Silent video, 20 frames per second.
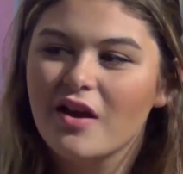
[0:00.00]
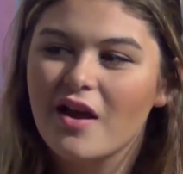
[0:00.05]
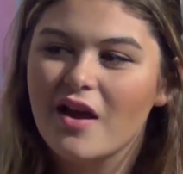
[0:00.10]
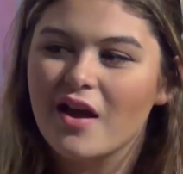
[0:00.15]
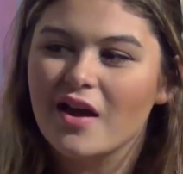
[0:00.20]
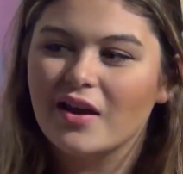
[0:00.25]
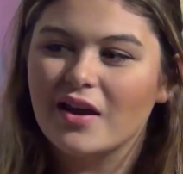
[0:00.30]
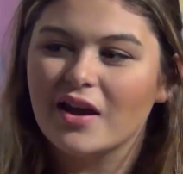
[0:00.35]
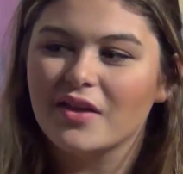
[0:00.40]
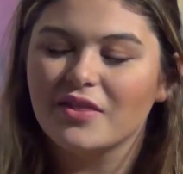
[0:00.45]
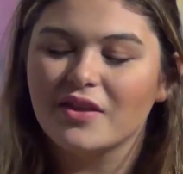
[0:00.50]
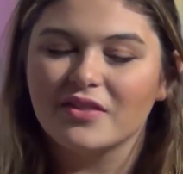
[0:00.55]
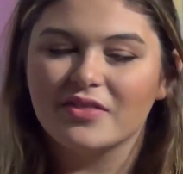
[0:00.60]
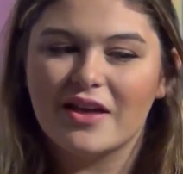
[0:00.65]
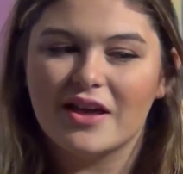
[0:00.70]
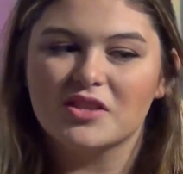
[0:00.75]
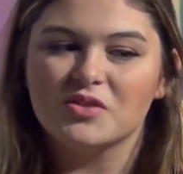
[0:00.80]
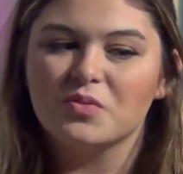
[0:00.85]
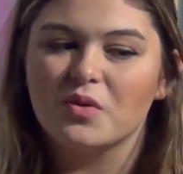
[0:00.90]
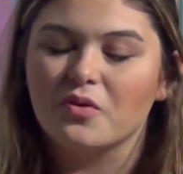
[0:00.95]
And I think
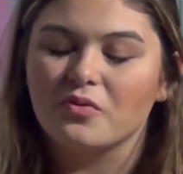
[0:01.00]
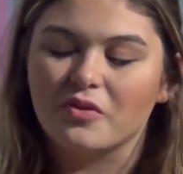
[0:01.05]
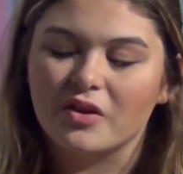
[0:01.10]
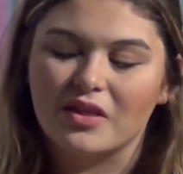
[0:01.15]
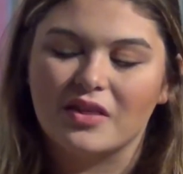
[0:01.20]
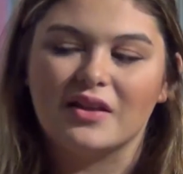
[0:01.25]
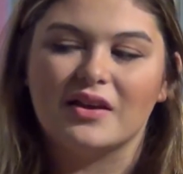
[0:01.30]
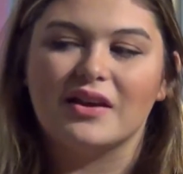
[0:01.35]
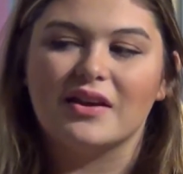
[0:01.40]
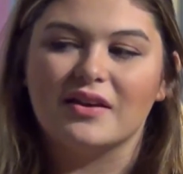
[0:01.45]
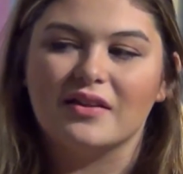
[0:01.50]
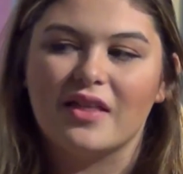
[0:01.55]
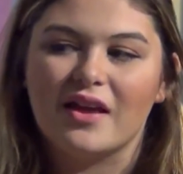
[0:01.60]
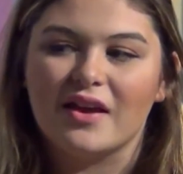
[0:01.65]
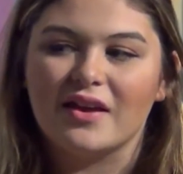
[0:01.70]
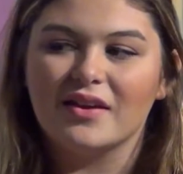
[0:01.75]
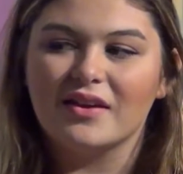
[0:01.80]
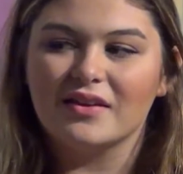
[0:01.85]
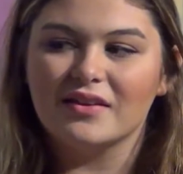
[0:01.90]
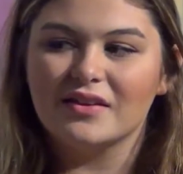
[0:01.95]
that's what really,
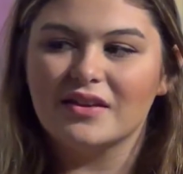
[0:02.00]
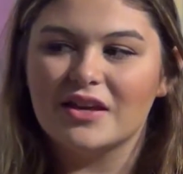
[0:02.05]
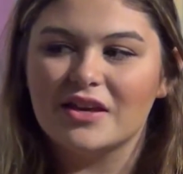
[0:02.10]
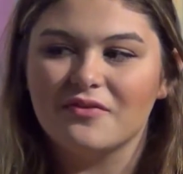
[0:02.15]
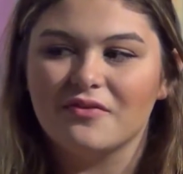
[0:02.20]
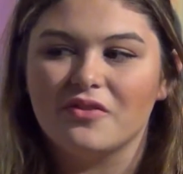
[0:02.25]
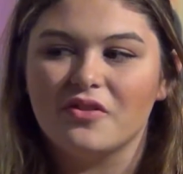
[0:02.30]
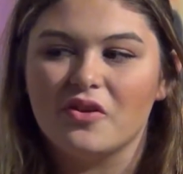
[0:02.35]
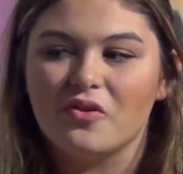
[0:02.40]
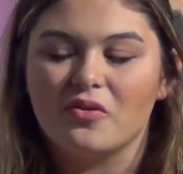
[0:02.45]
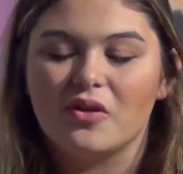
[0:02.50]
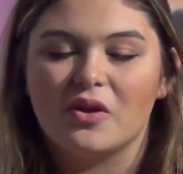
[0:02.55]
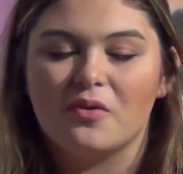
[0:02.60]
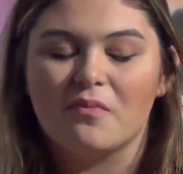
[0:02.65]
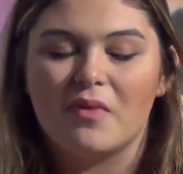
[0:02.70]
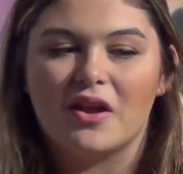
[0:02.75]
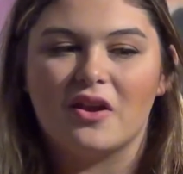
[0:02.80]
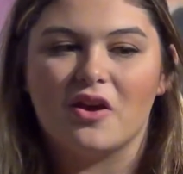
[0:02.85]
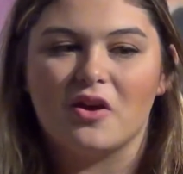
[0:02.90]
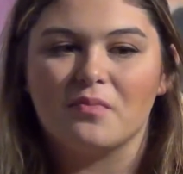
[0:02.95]
like, even though they
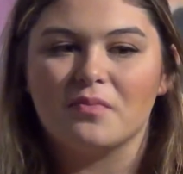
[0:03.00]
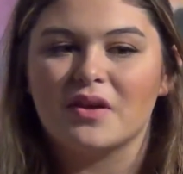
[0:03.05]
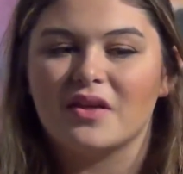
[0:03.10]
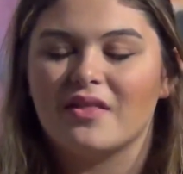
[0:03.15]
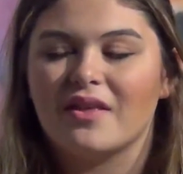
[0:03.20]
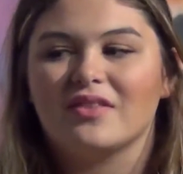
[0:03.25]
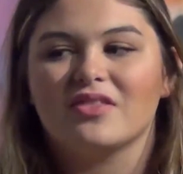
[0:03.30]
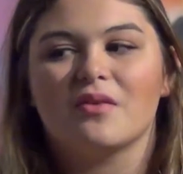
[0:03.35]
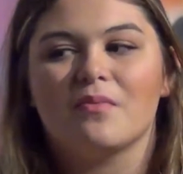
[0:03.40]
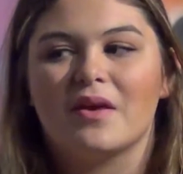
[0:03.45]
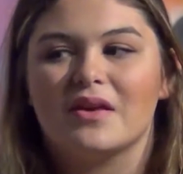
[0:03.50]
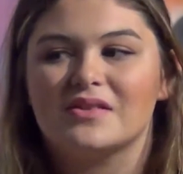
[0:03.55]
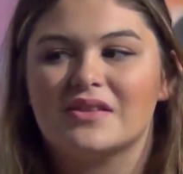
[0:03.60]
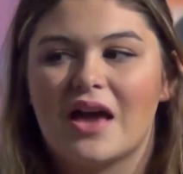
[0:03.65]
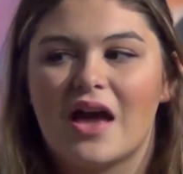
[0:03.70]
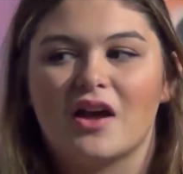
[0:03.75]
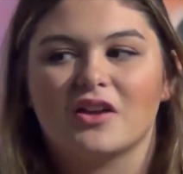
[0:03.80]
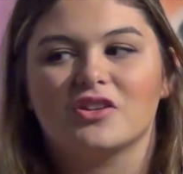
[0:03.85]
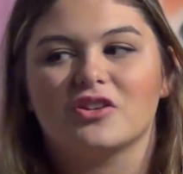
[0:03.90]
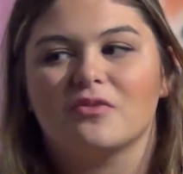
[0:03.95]
might not be, like, the best
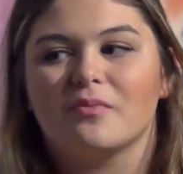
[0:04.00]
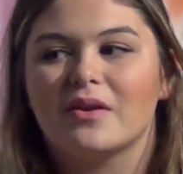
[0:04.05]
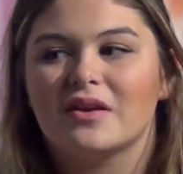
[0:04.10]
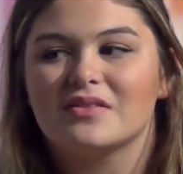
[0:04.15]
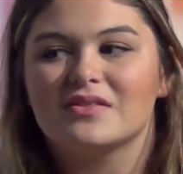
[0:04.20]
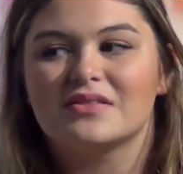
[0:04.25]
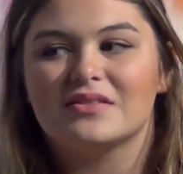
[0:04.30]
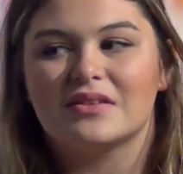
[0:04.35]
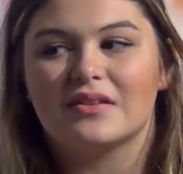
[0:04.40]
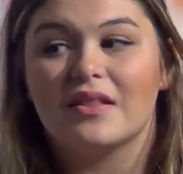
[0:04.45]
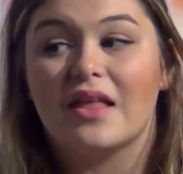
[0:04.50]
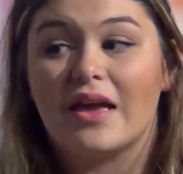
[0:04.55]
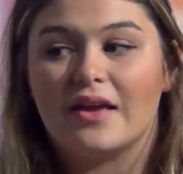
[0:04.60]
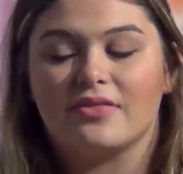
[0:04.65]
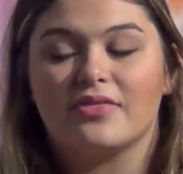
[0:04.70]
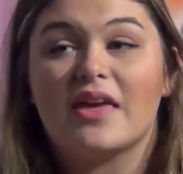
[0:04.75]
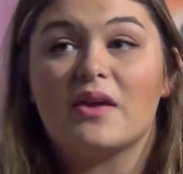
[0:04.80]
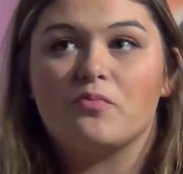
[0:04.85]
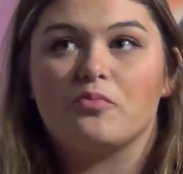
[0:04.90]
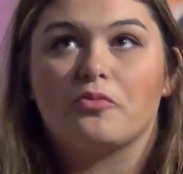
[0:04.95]
actor,
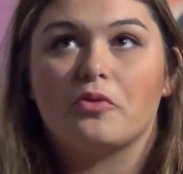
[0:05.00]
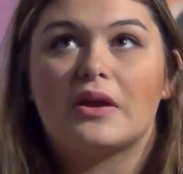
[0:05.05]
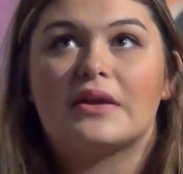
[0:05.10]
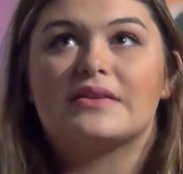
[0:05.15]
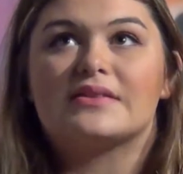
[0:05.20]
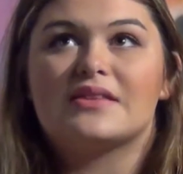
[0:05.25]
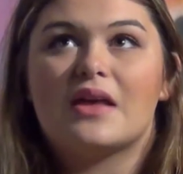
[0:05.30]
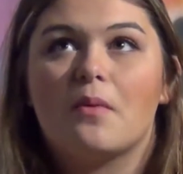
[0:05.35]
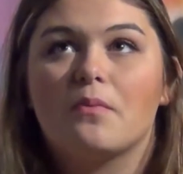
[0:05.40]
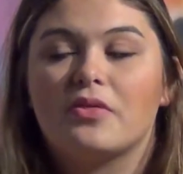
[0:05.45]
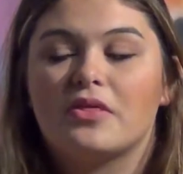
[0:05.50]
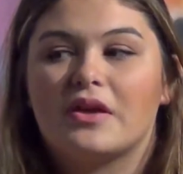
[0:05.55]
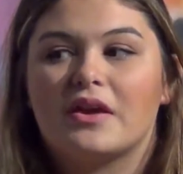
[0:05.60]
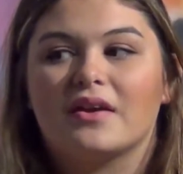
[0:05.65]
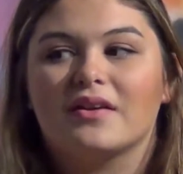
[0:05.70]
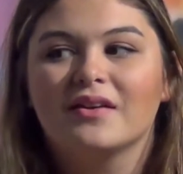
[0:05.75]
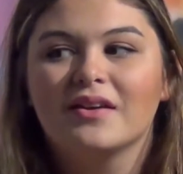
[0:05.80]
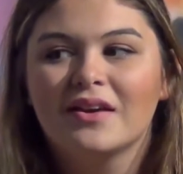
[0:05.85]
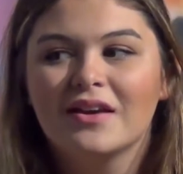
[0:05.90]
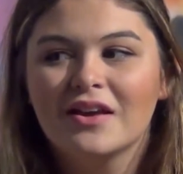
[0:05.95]
like, they bring
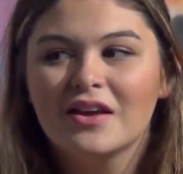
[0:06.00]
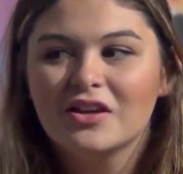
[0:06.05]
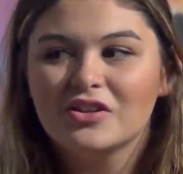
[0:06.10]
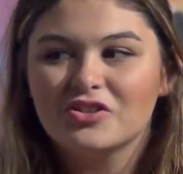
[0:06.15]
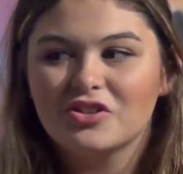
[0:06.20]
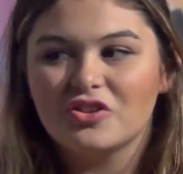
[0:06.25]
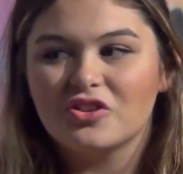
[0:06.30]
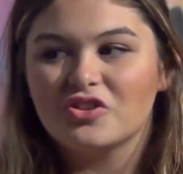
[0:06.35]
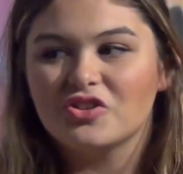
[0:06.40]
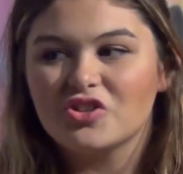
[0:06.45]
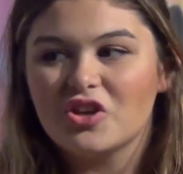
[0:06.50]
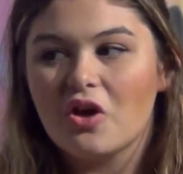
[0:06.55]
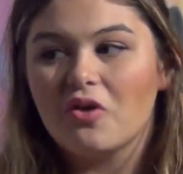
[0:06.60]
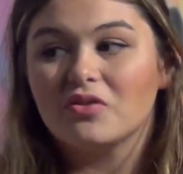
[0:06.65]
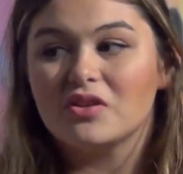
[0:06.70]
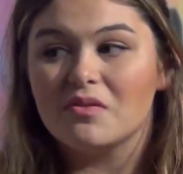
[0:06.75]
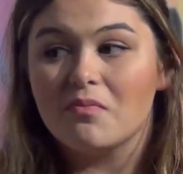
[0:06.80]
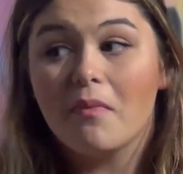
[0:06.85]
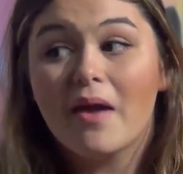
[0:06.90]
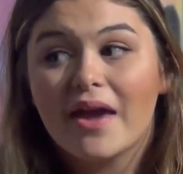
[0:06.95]
something to the show
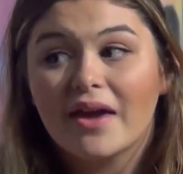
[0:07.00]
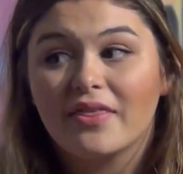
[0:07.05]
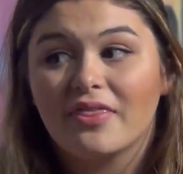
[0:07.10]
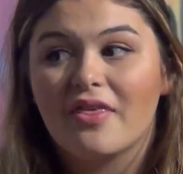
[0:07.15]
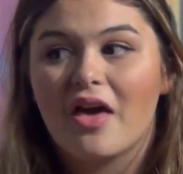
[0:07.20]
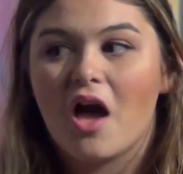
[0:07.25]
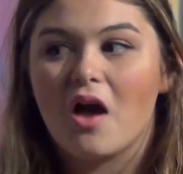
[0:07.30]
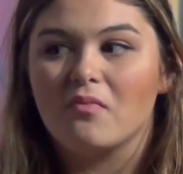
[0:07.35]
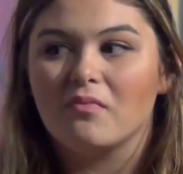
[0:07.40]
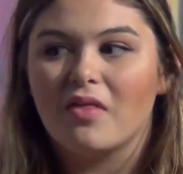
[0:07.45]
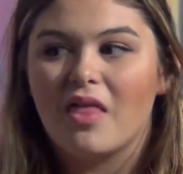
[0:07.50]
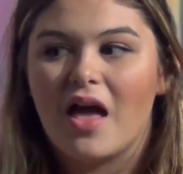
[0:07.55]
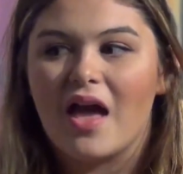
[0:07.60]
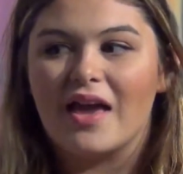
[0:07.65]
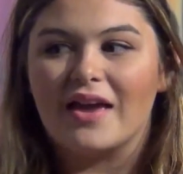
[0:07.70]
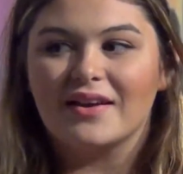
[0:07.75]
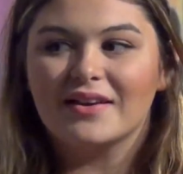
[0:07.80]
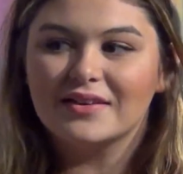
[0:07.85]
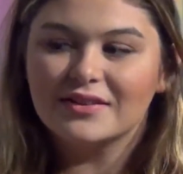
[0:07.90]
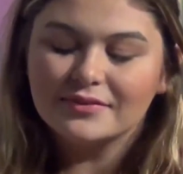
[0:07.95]
to make them,
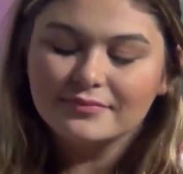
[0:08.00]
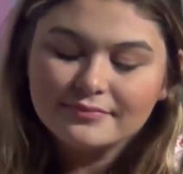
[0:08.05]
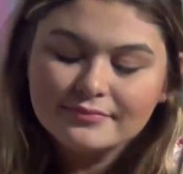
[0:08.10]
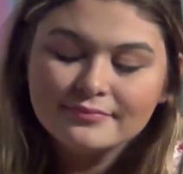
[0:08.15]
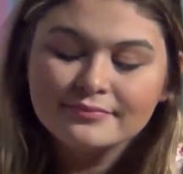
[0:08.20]
like,